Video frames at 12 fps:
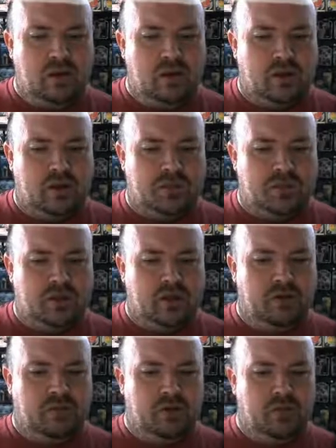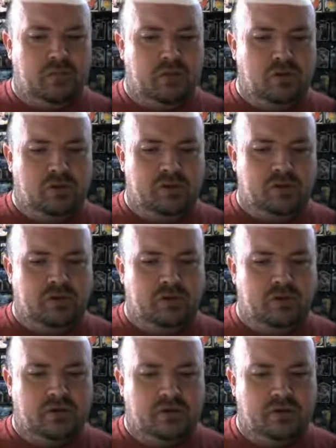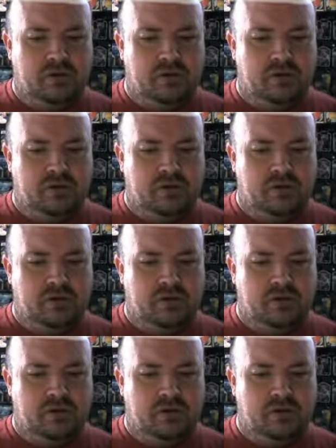comes and rebuilds the...